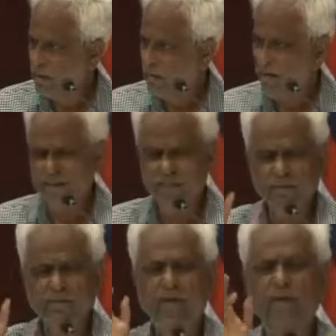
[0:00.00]
My dear
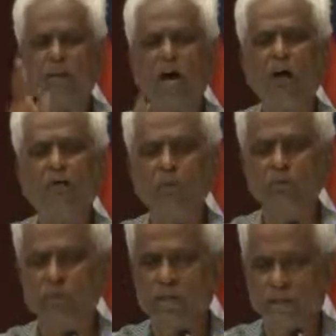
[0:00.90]
friends, how you
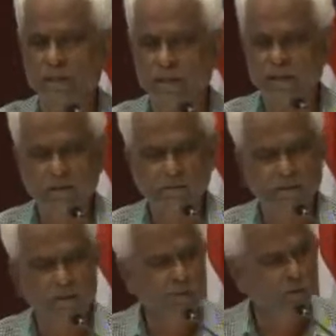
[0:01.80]
say
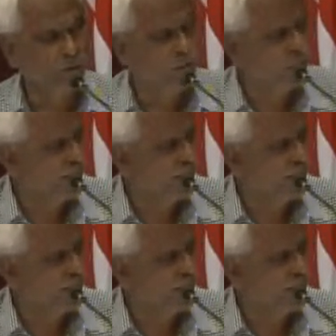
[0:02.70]
connectivity in your own